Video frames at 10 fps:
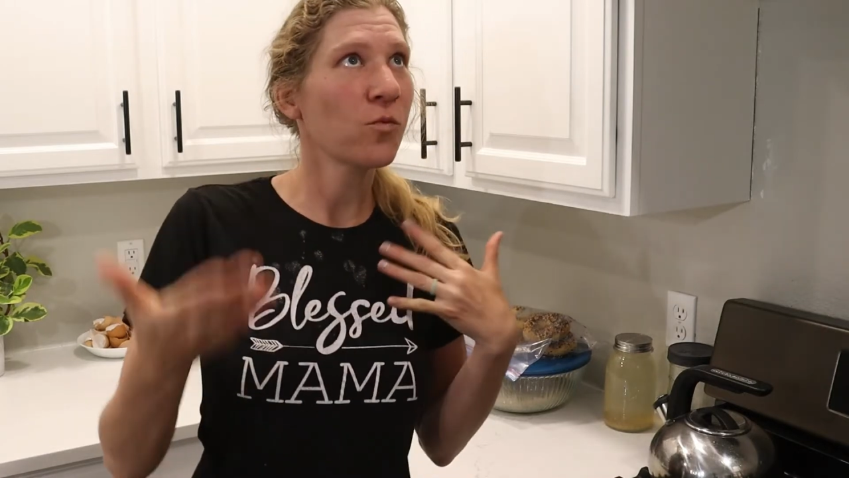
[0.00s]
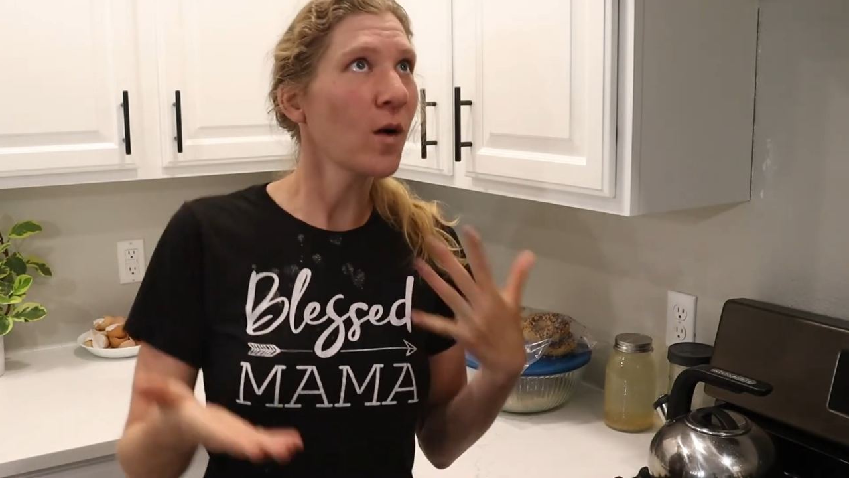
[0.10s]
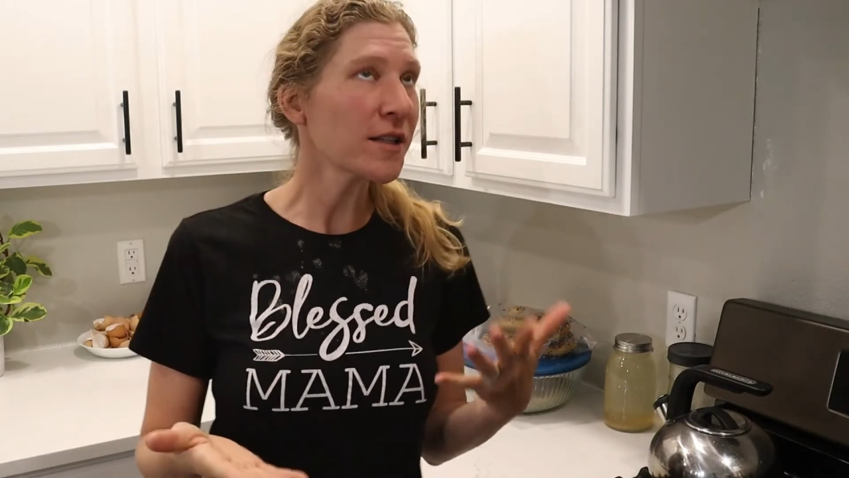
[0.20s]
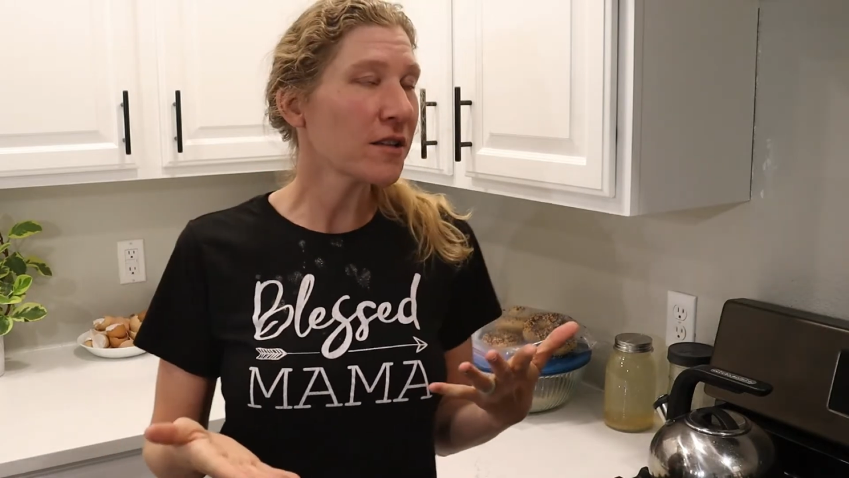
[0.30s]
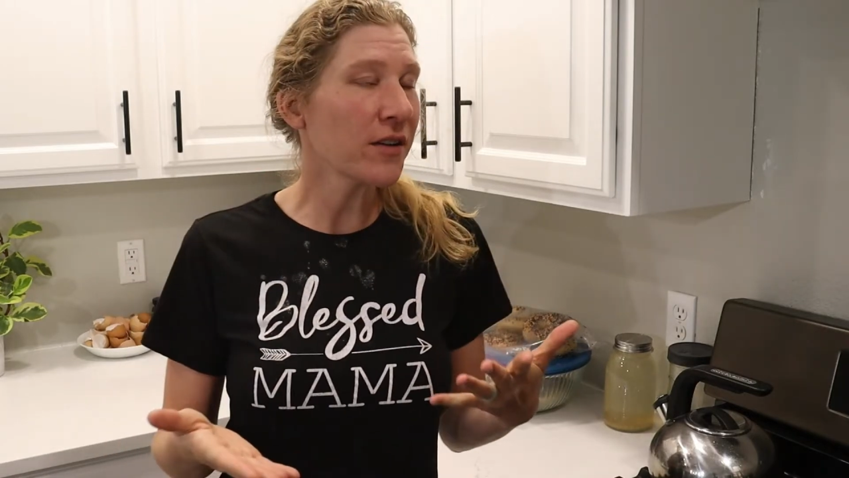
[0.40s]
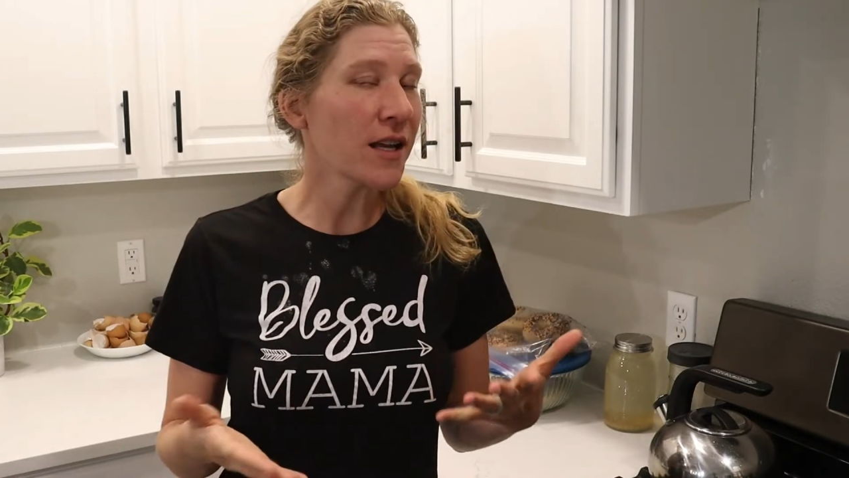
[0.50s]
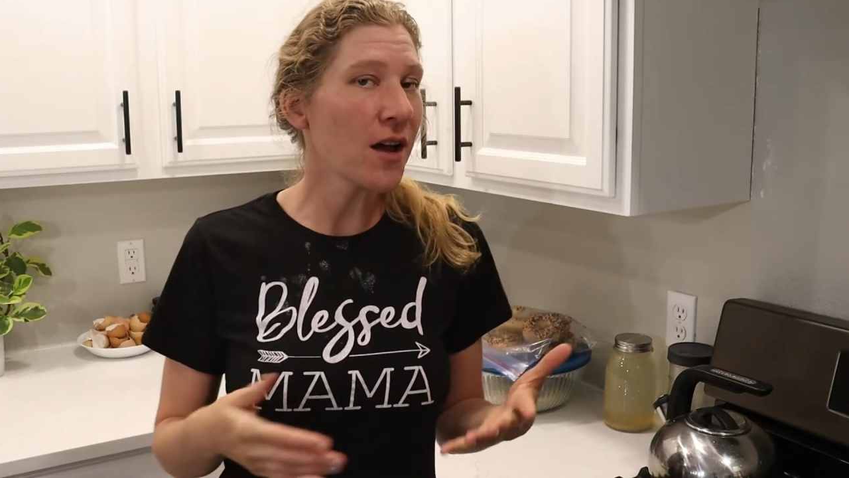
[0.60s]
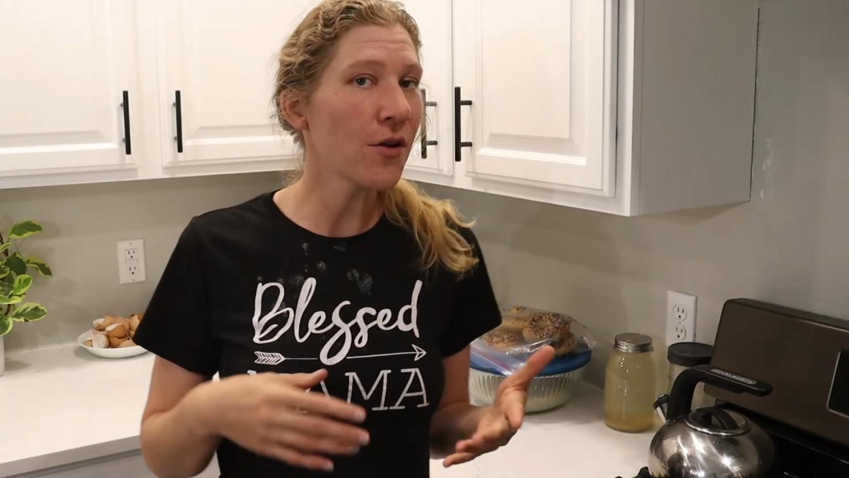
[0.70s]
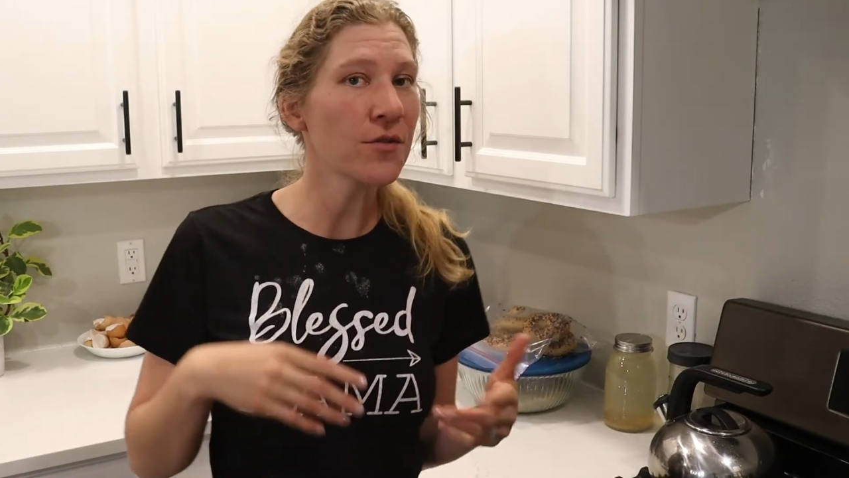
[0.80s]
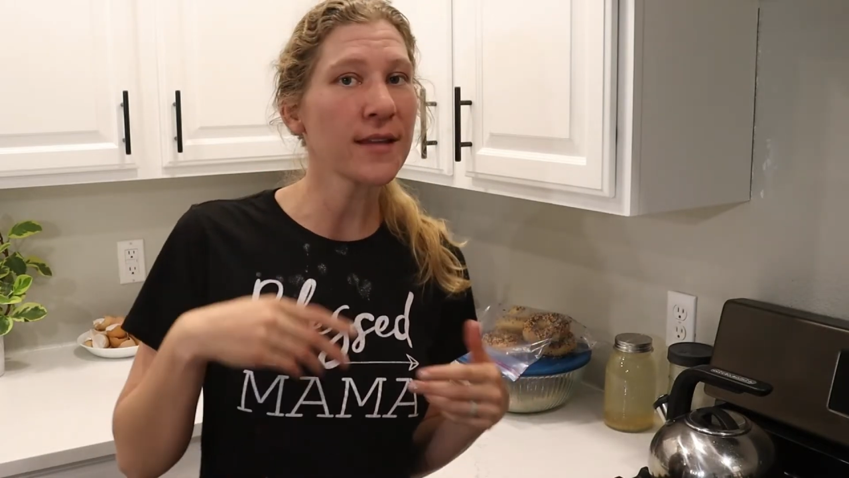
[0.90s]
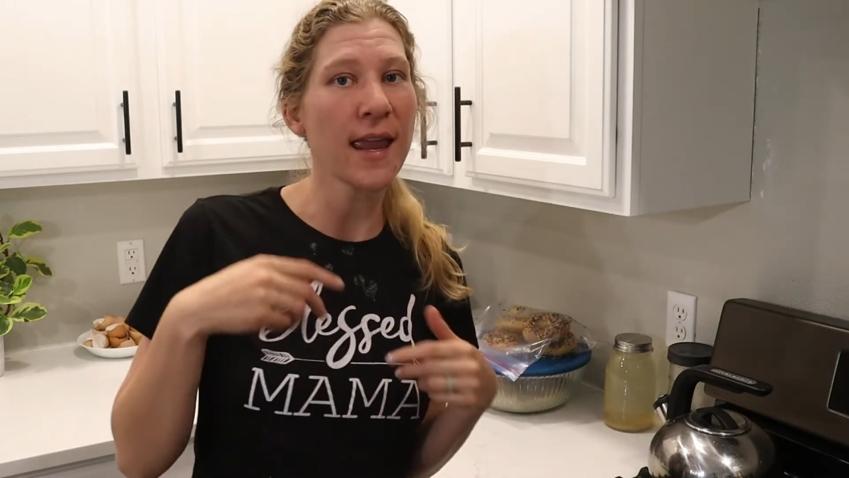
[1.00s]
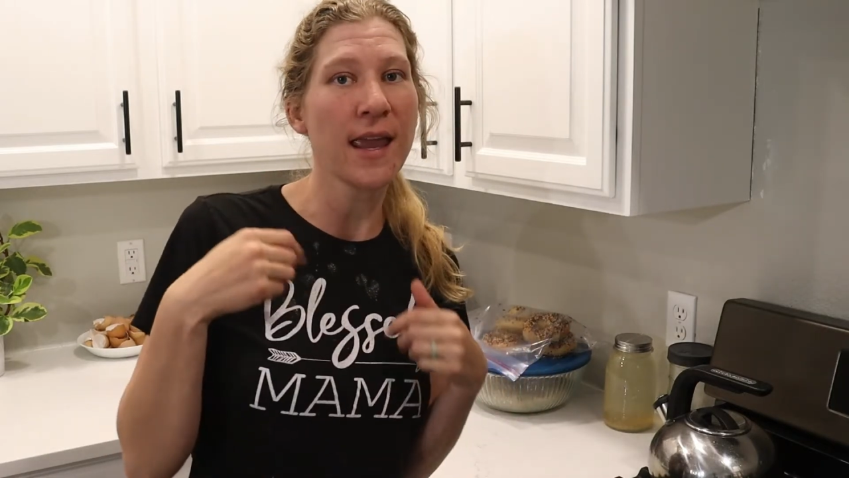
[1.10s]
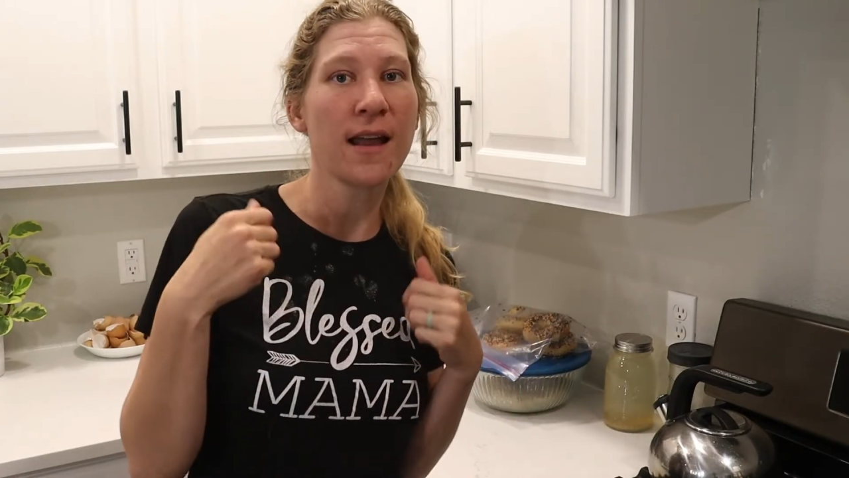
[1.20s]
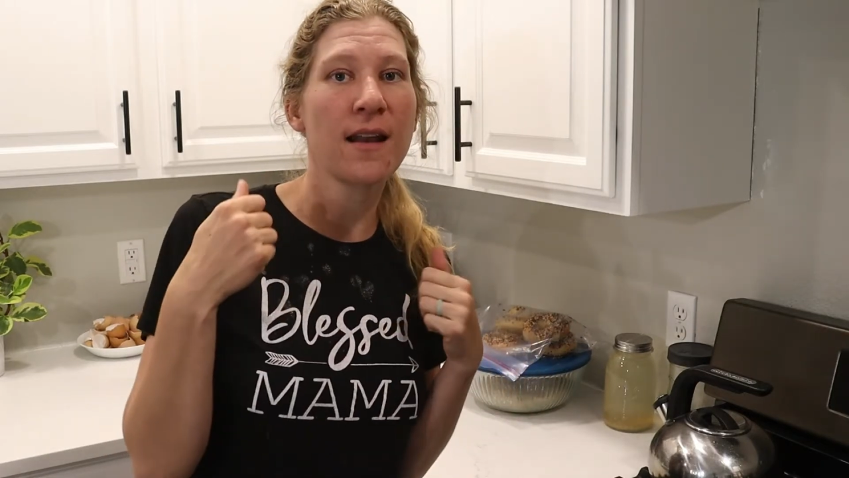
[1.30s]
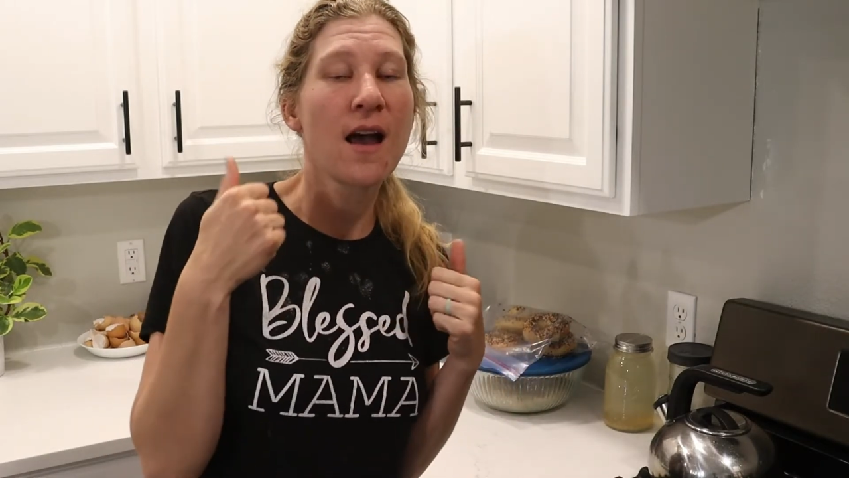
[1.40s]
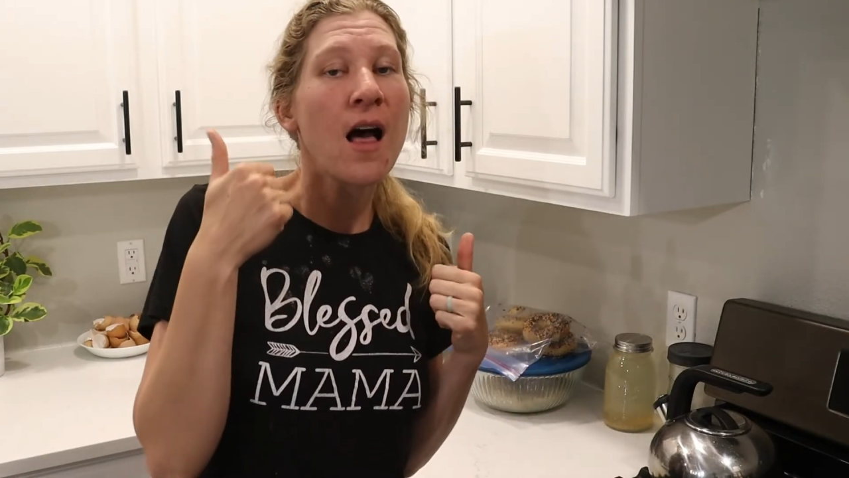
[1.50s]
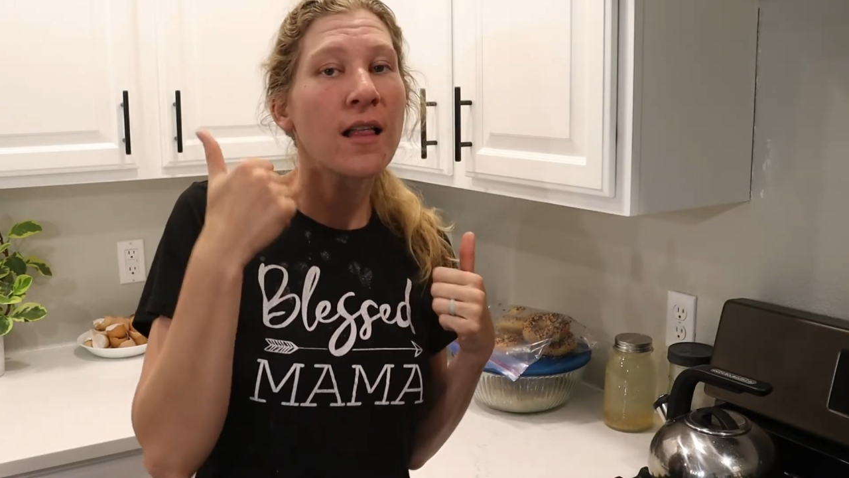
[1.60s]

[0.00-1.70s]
watch the videos and